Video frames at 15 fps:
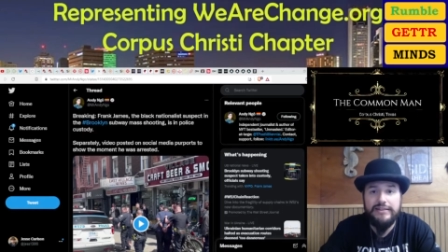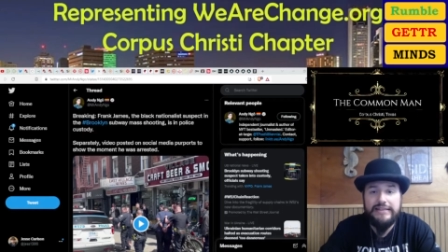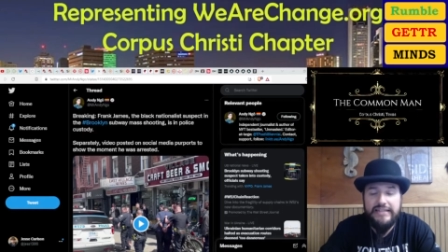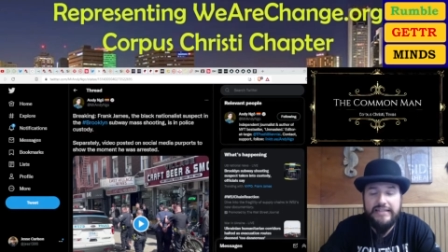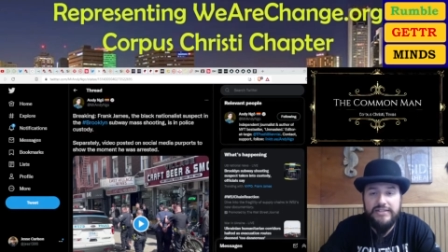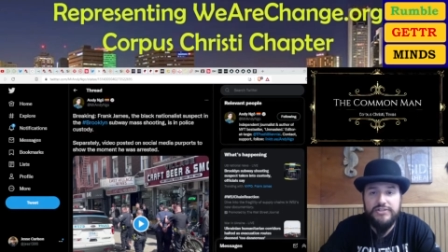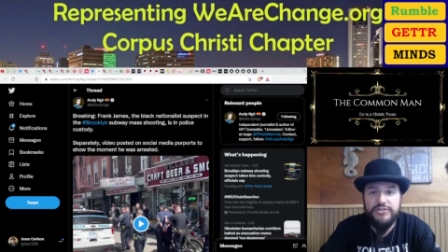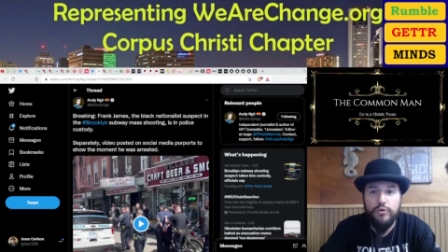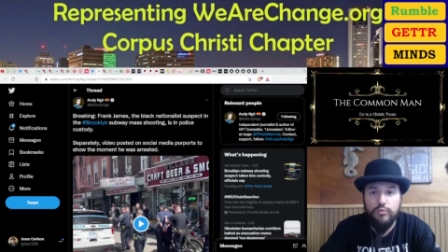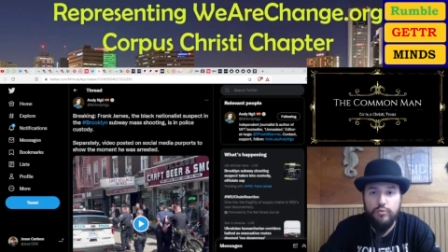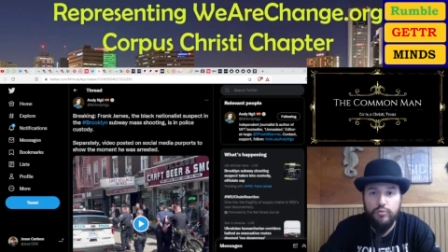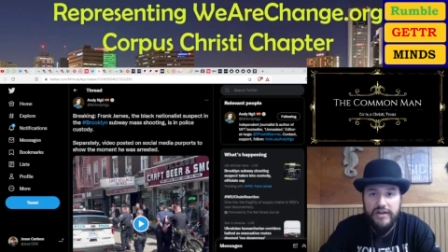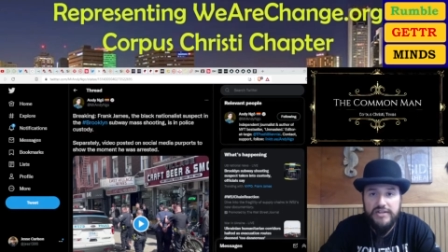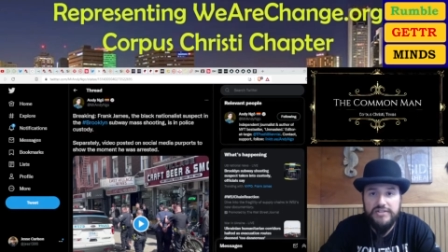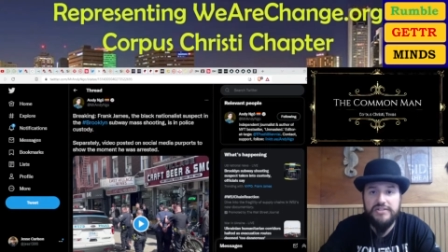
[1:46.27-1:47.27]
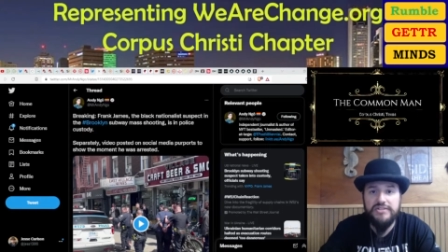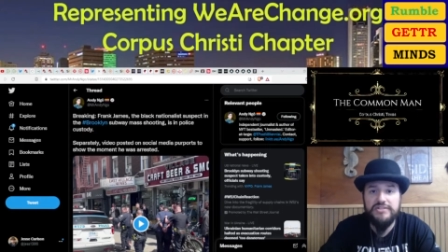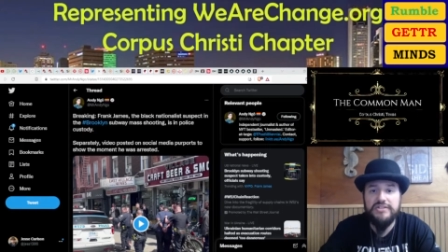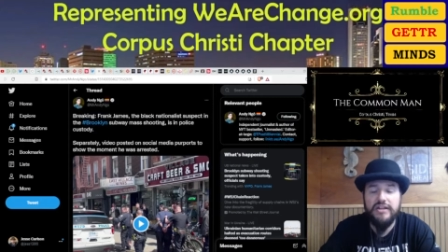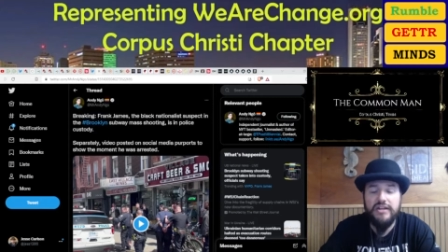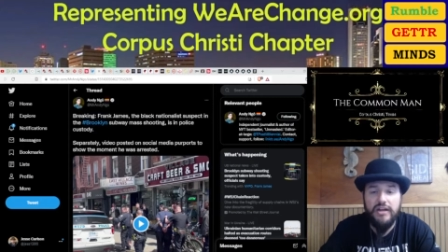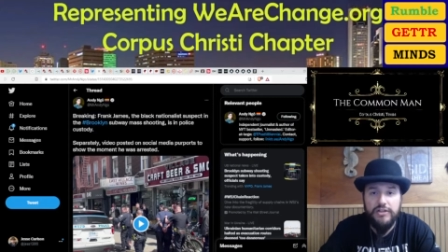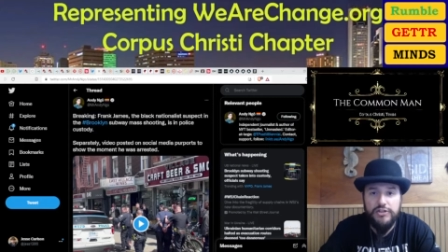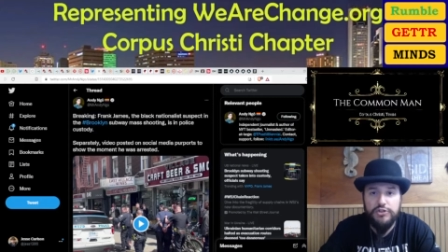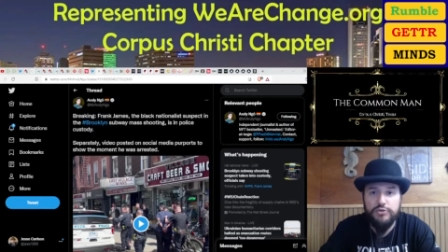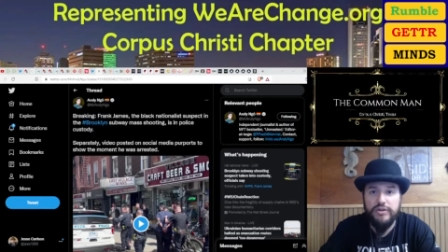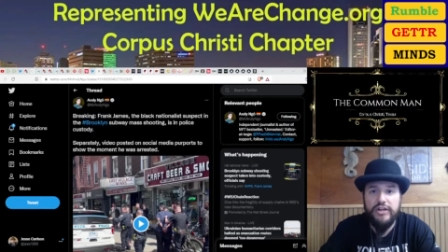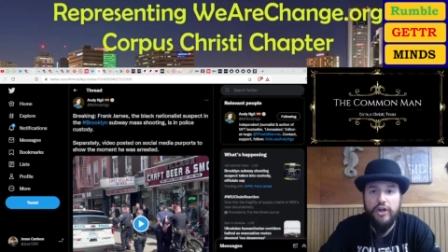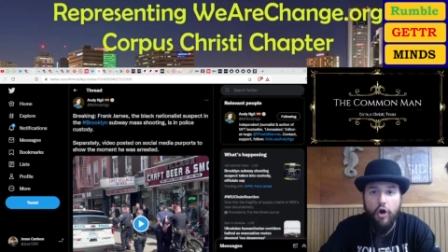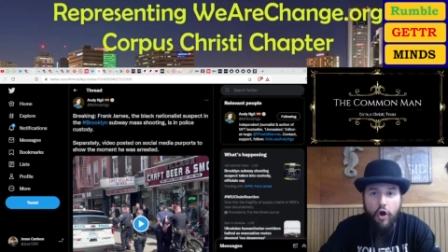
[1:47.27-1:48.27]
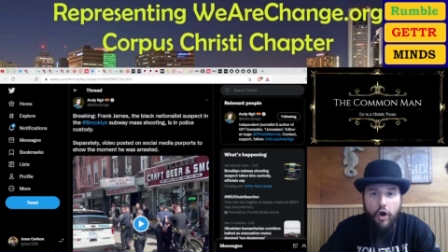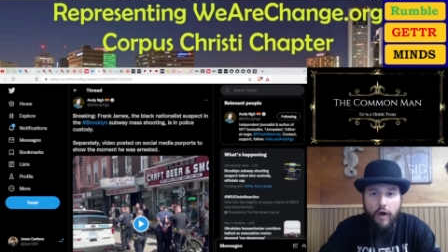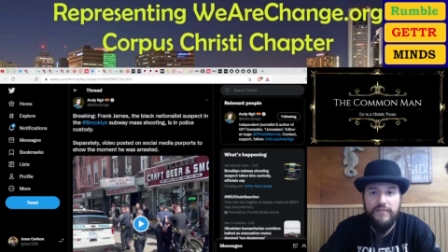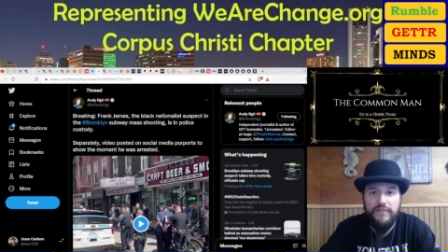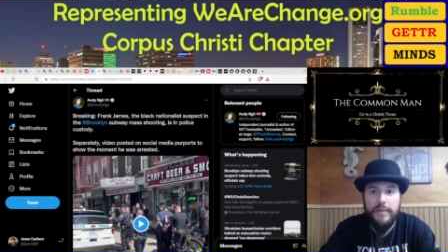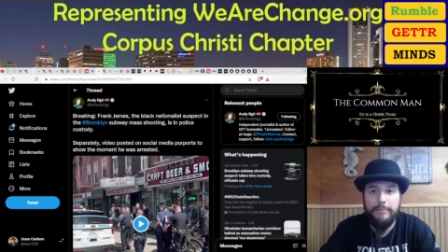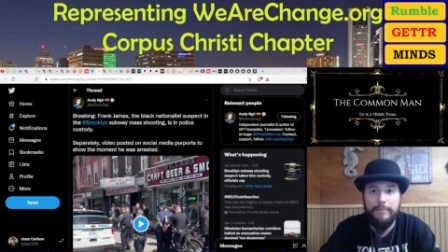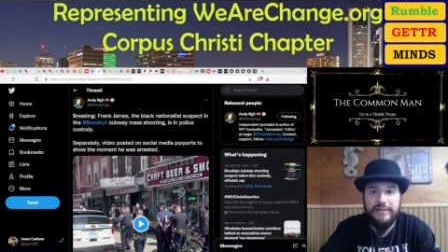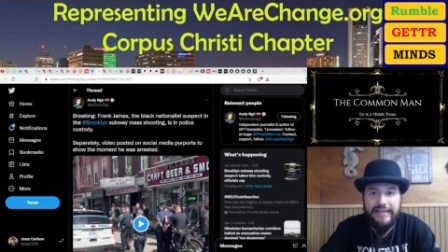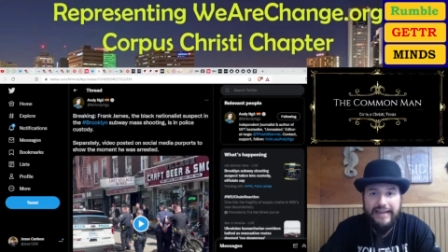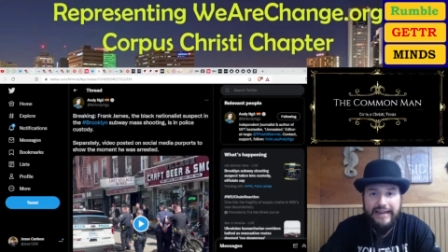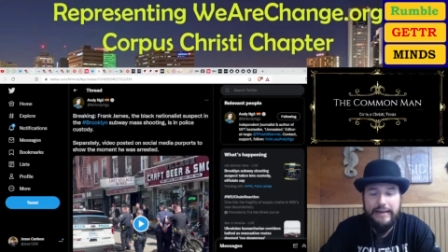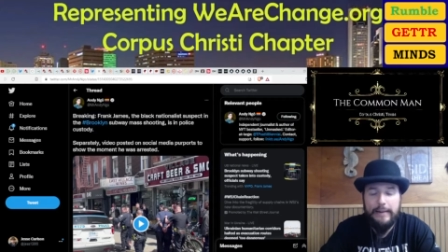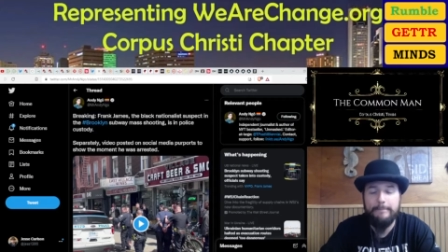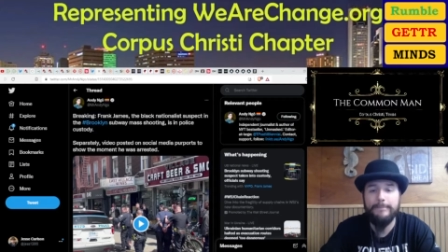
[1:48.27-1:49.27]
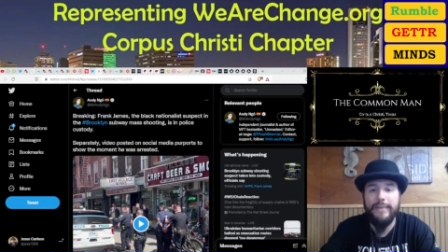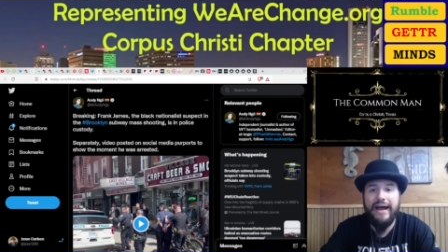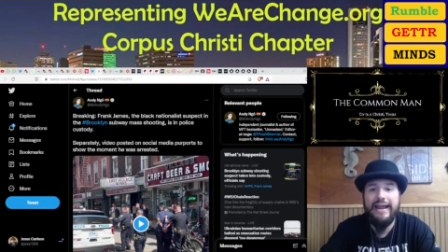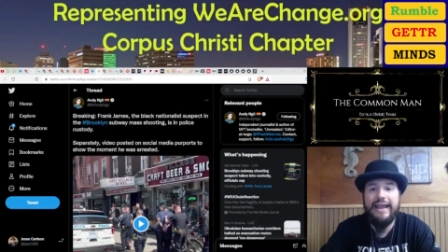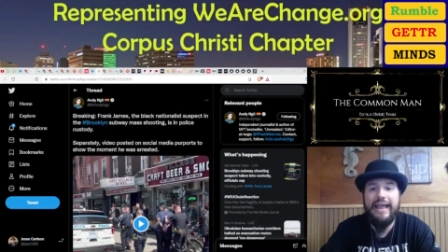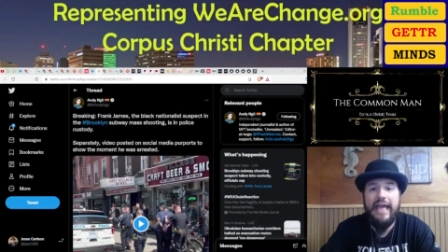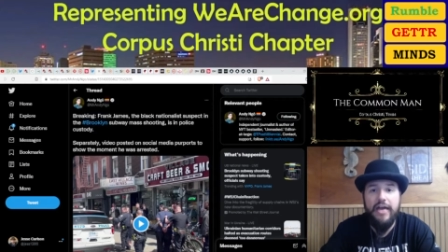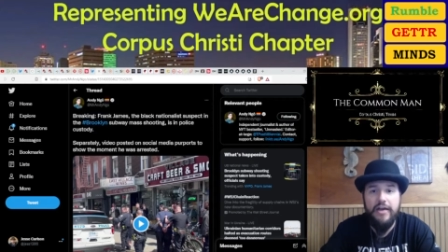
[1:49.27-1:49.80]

least racist country on the planet by